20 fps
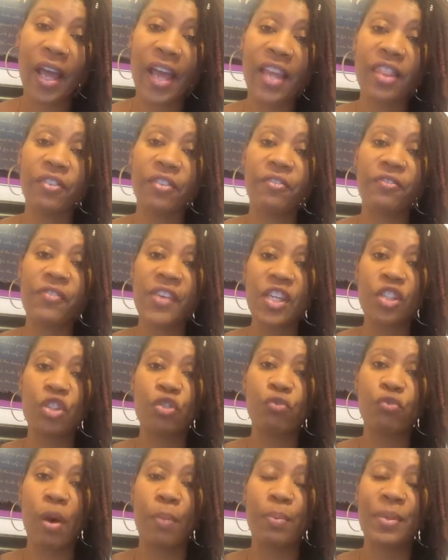Okay, the
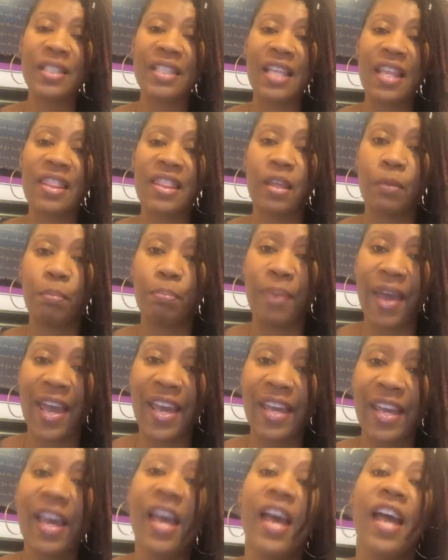fish represent the
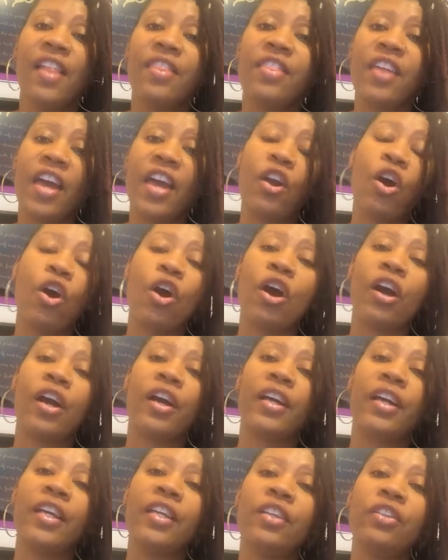bait that
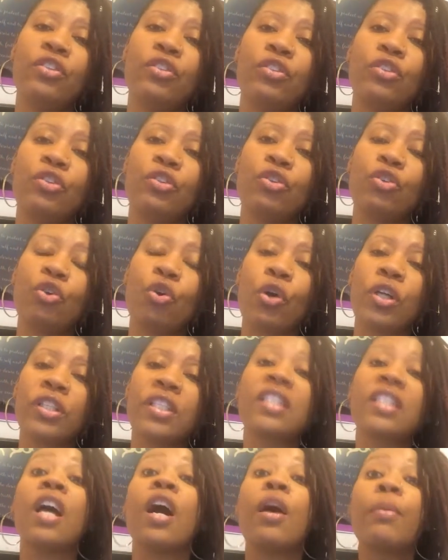are in
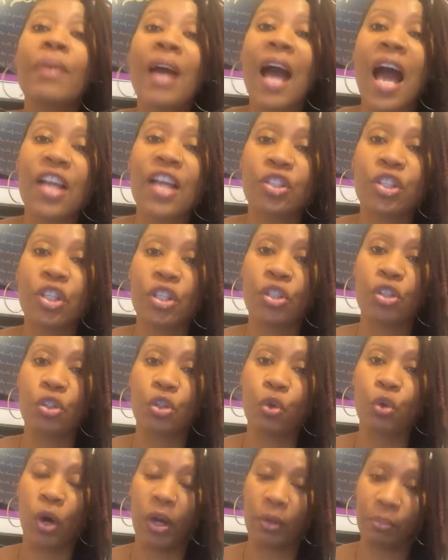your
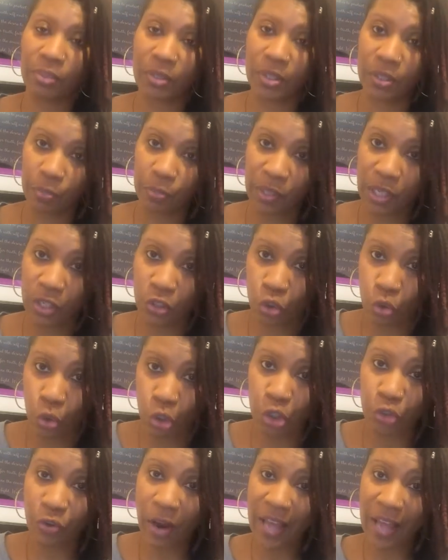subconscious thought. It's because
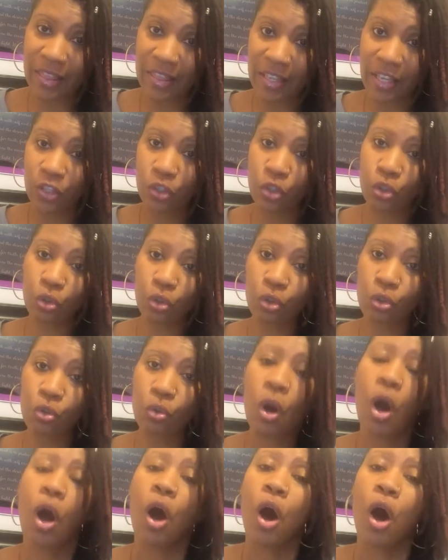you attract things
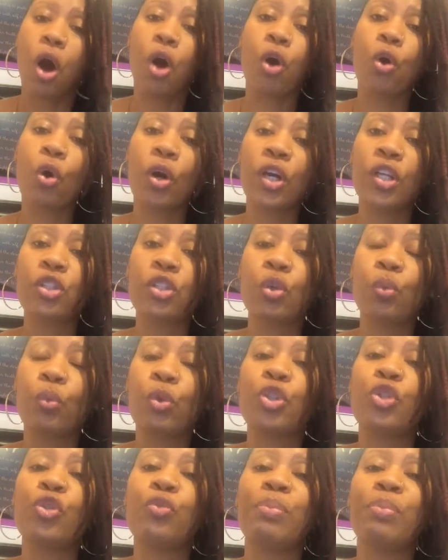to you according
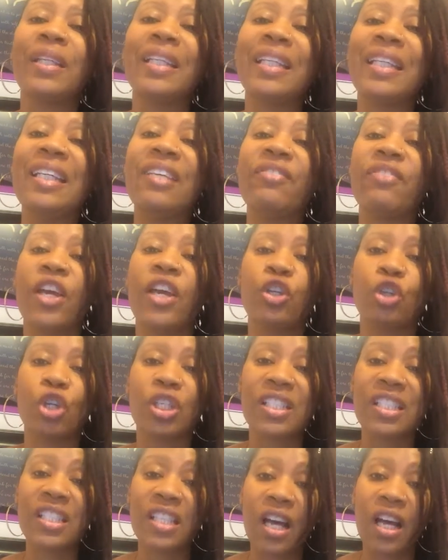to what you believe
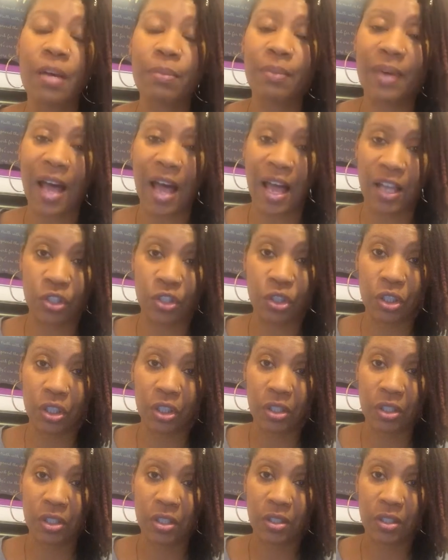in your
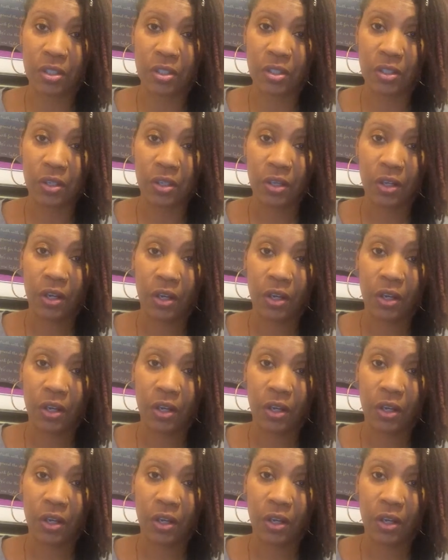subconscious.